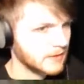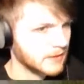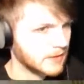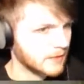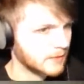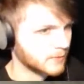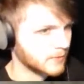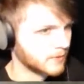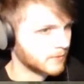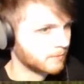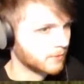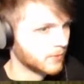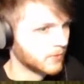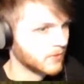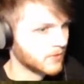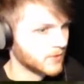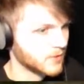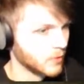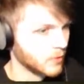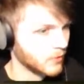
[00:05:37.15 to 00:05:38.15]
I'm gonna
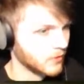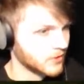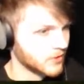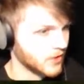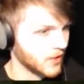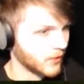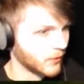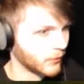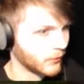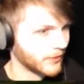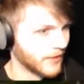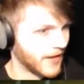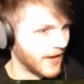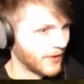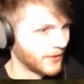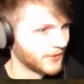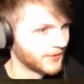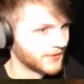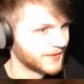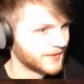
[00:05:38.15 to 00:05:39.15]
burn this whole jungle
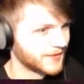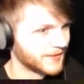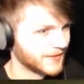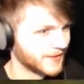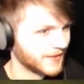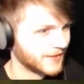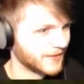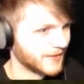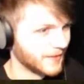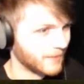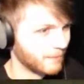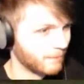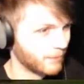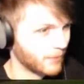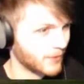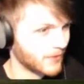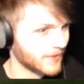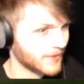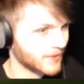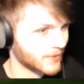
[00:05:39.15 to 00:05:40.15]
down. I'm gonna
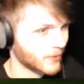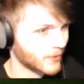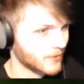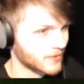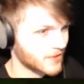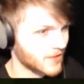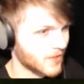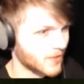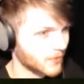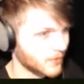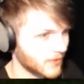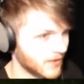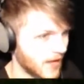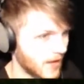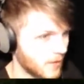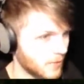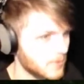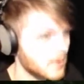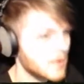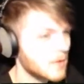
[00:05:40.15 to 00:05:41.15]
burn this whole jungle
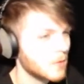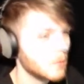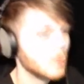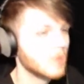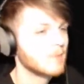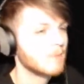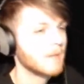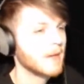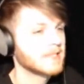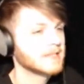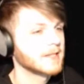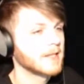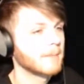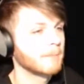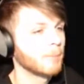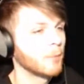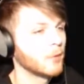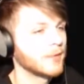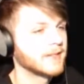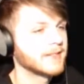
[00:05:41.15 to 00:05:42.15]
down with my
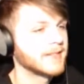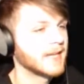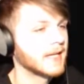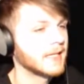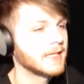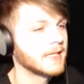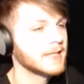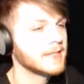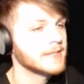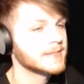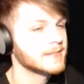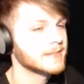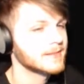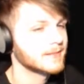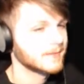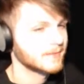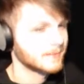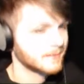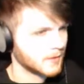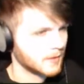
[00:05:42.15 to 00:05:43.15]
skateboarding techniques.
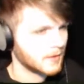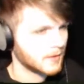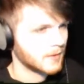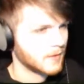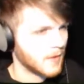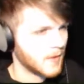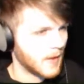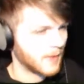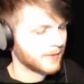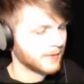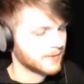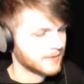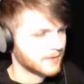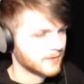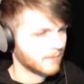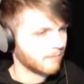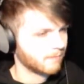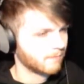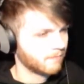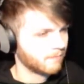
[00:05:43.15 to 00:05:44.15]
Wow, there's
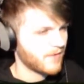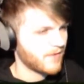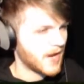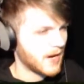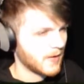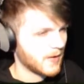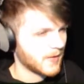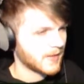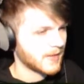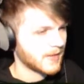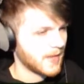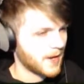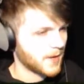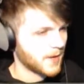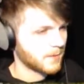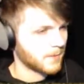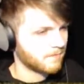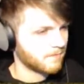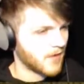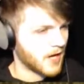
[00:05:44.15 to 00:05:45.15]
a very
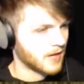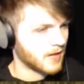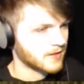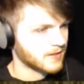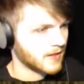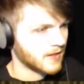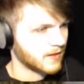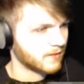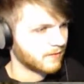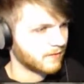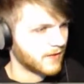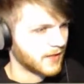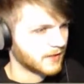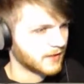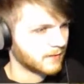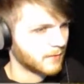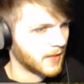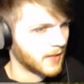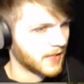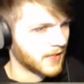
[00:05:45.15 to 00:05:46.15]
loud fire sound
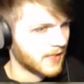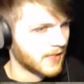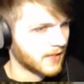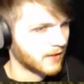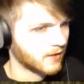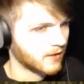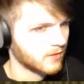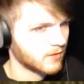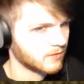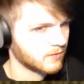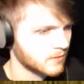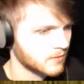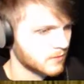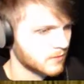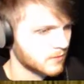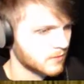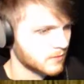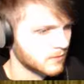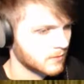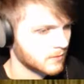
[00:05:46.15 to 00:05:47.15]
effect in my ear. Uh,
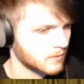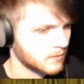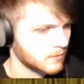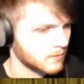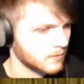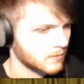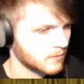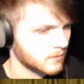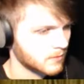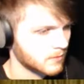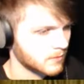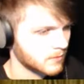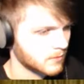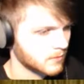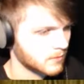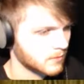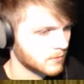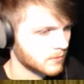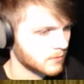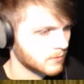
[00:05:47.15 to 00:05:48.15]
uh,
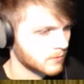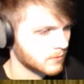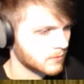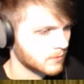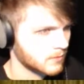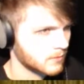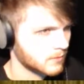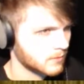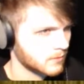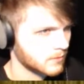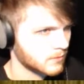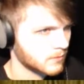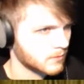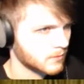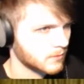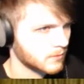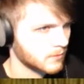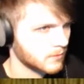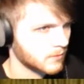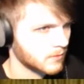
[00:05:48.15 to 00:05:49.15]
only Jane can do
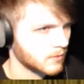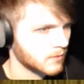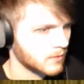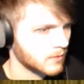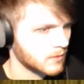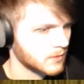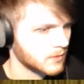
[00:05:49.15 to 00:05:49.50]
this goal.